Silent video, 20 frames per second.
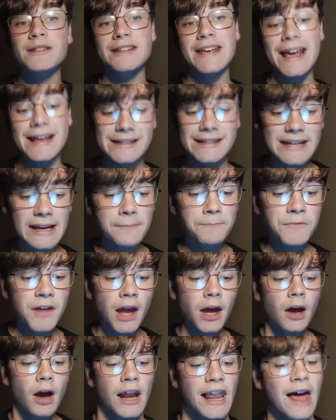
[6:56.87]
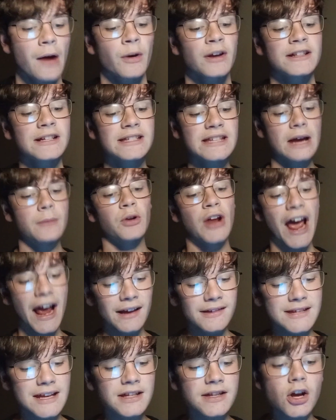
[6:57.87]
2018, allowing
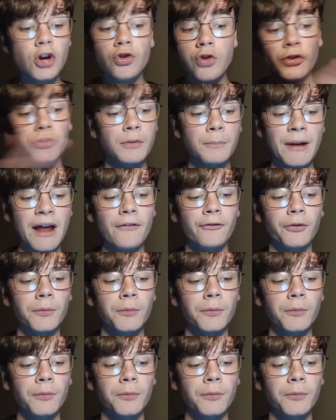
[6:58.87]
disabled access across the